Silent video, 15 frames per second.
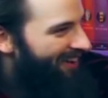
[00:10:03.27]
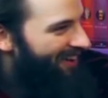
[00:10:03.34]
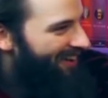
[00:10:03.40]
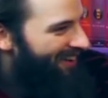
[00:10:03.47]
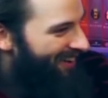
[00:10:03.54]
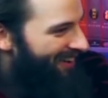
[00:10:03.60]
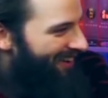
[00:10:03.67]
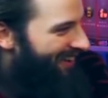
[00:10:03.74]

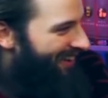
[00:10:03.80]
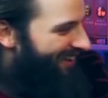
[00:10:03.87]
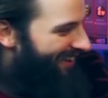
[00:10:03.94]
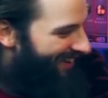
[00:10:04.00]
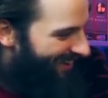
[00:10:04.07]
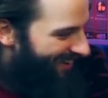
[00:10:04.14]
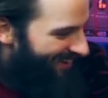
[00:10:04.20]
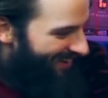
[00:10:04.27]

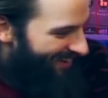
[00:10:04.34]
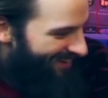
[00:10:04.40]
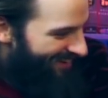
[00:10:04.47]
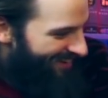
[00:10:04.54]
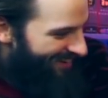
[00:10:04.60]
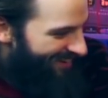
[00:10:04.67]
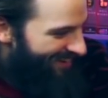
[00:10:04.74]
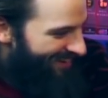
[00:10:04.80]

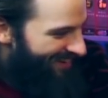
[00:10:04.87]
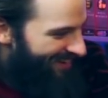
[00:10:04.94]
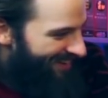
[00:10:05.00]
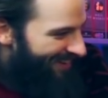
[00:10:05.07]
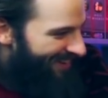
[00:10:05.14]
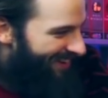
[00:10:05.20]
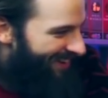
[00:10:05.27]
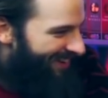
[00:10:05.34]

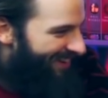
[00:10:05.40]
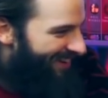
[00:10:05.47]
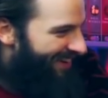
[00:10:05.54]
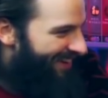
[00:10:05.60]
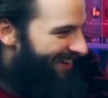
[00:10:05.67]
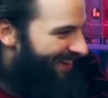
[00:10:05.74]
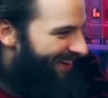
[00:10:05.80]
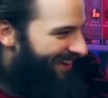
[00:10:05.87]

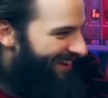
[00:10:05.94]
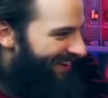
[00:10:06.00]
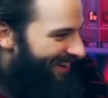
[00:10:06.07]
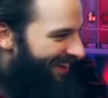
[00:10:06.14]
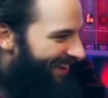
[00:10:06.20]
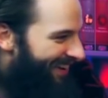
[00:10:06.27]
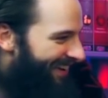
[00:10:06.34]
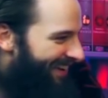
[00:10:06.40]

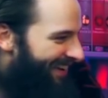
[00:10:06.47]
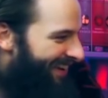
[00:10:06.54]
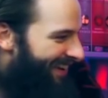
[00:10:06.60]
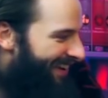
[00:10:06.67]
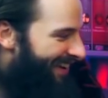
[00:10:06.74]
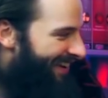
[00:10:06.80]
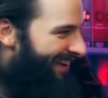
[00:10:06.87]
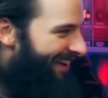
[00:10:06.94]

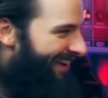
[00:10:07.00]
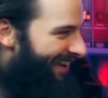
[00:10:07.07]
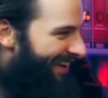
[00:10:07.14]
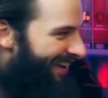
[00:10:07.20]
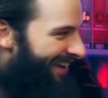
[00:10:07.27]
[no speech]